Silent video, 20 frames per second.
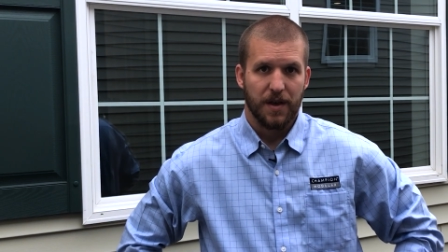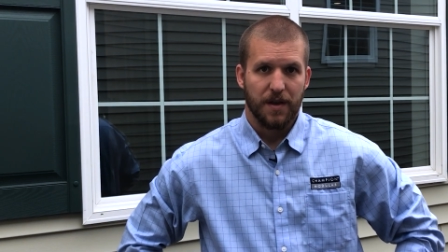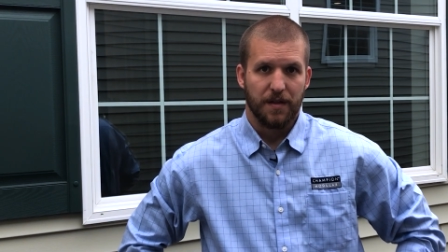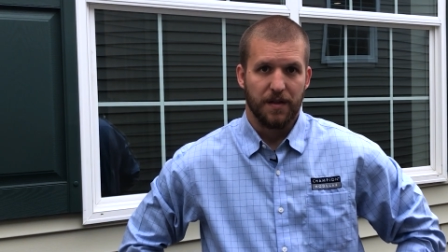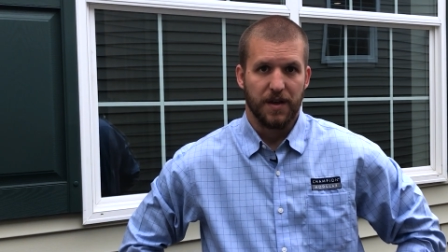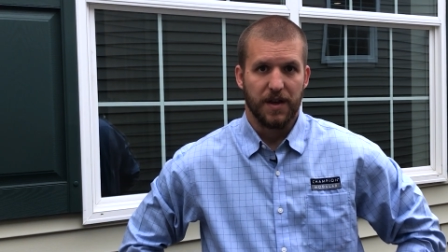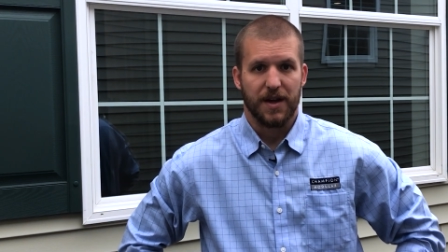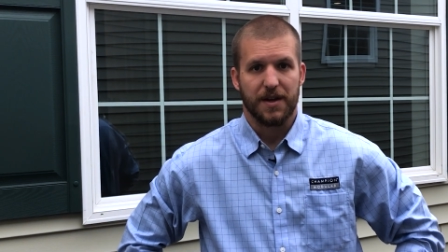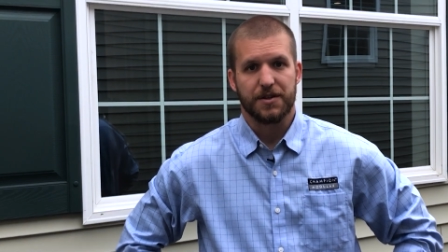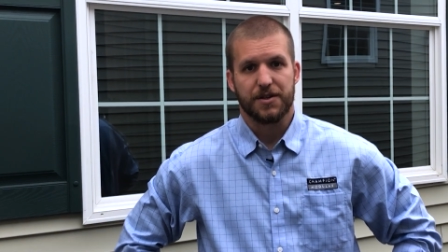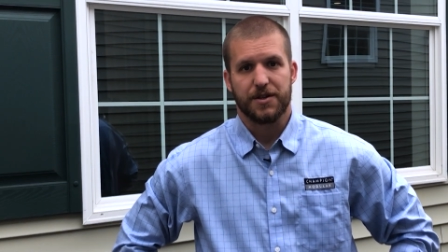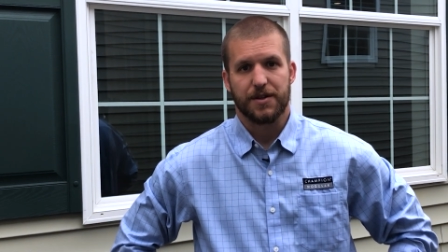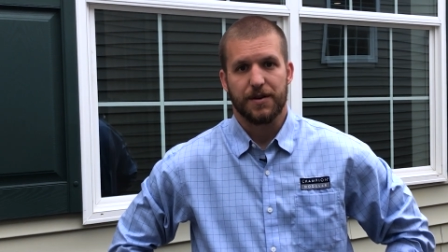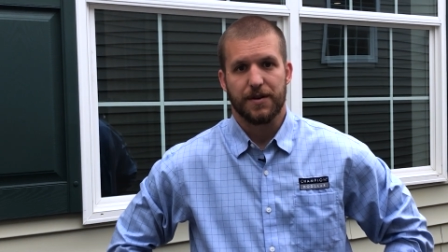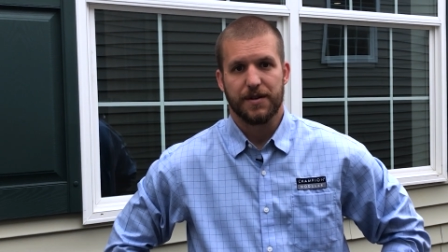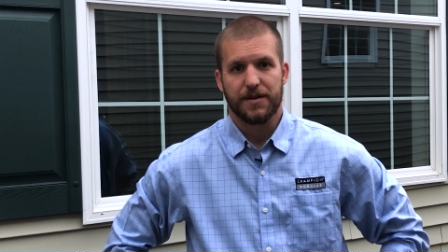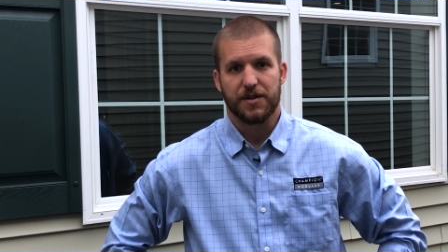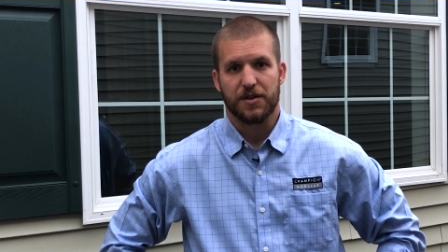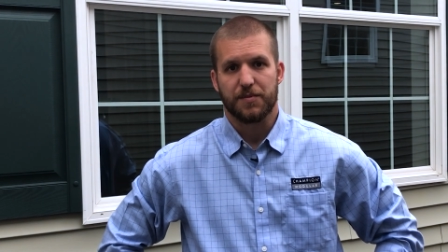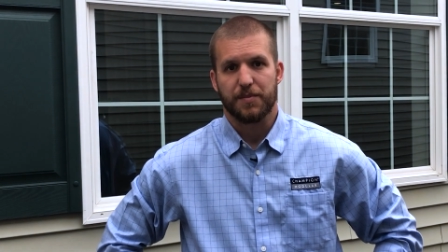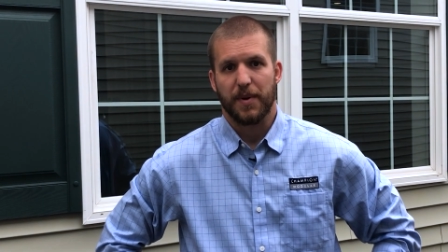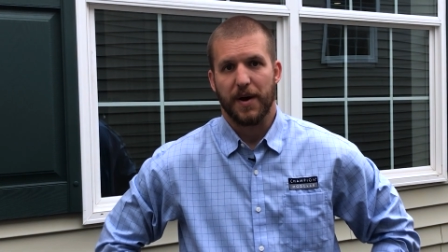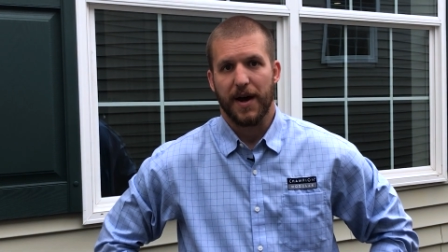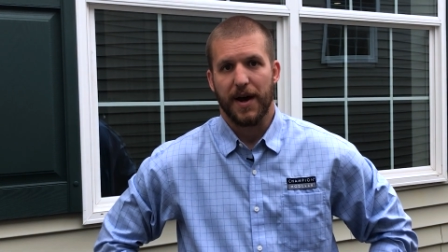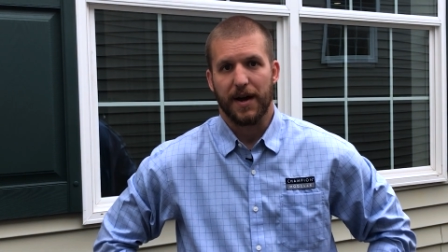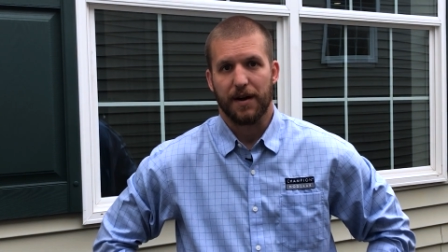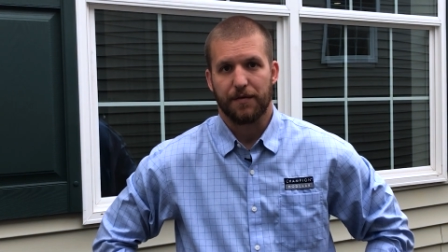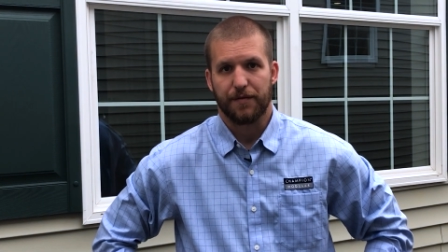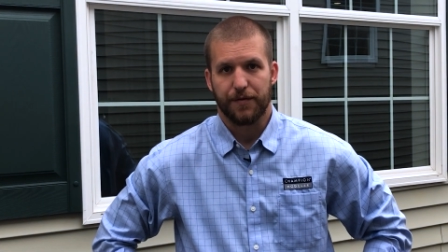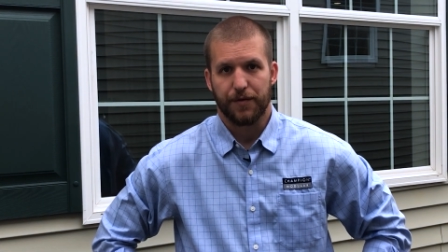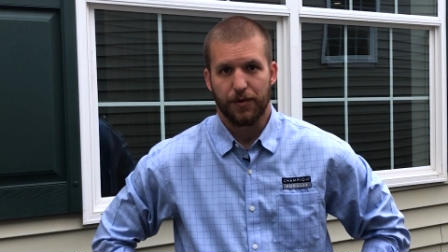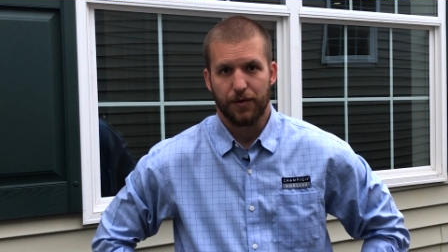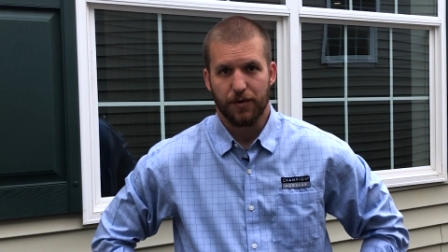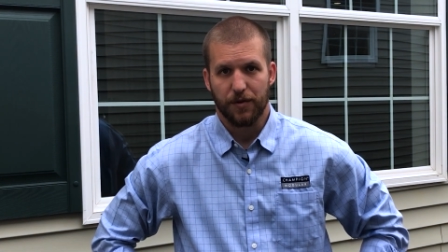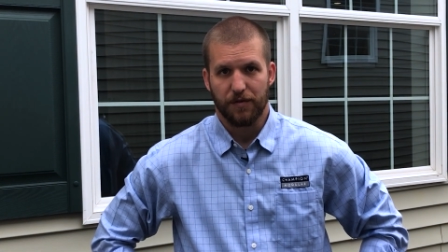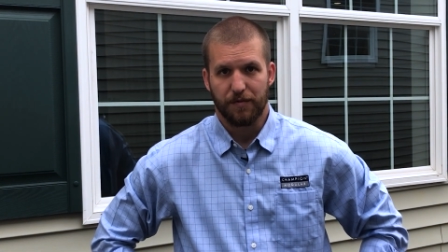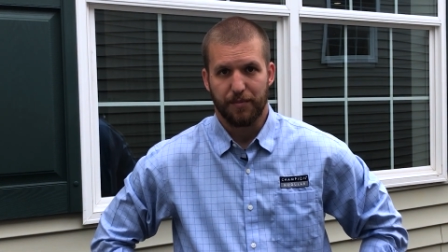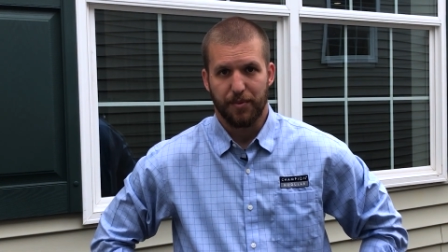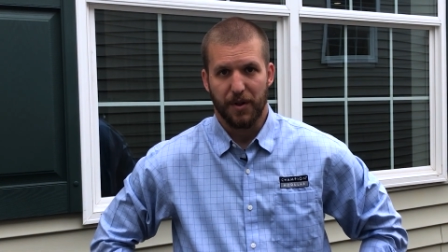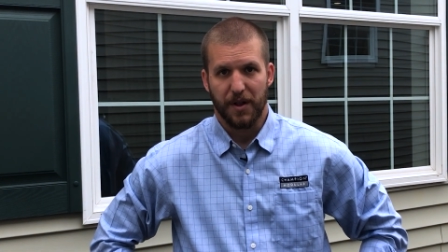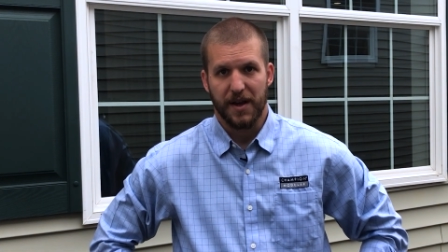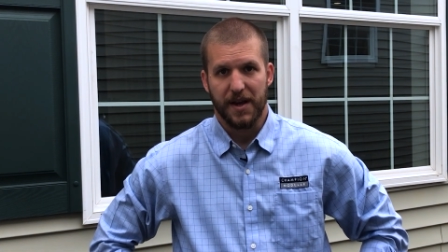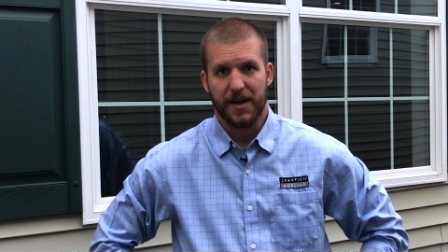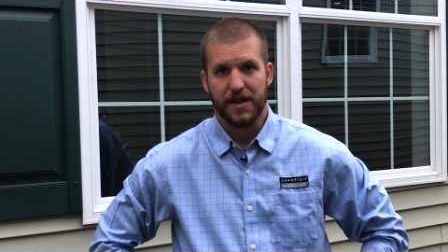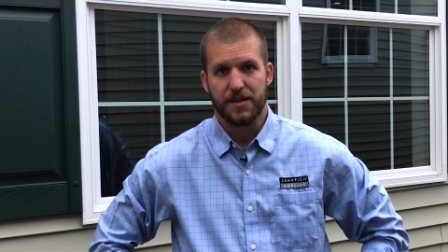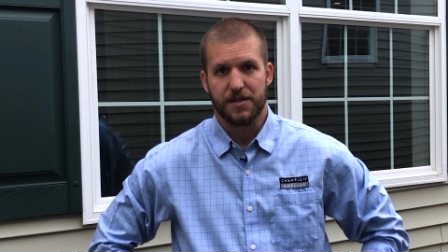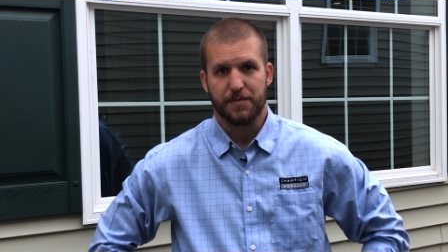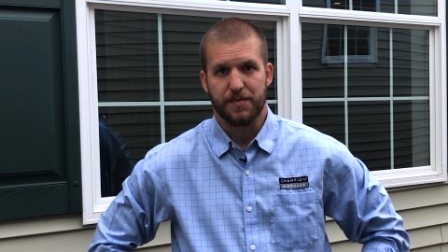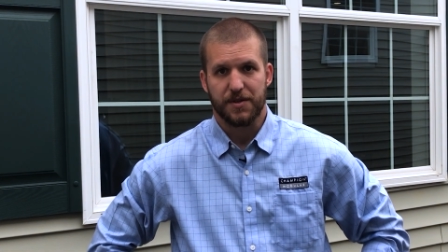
The Edge Series is packed full of plans,